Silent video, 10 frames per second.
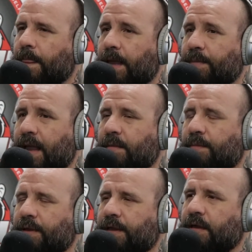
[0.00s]
He became a
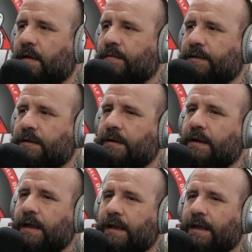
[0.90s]
police officer,
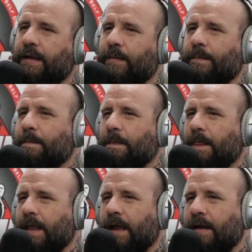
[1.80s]

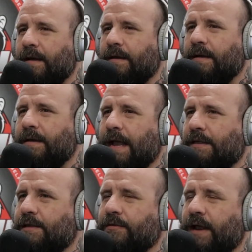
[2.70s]
and not
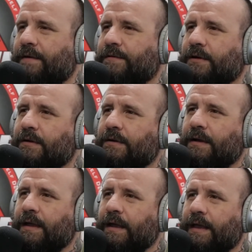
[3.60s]
soon after
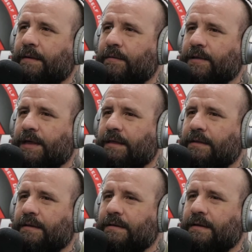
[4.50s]
he was on
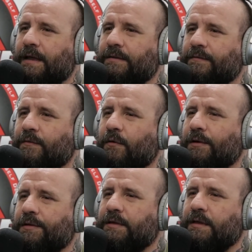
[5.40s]
the
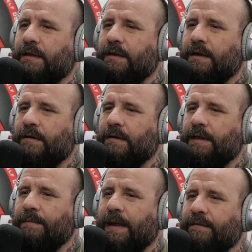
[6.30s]
force,
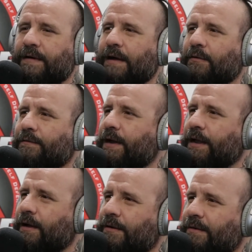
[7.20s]
he made a viral
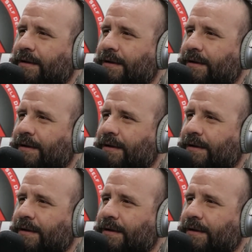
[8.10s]
video.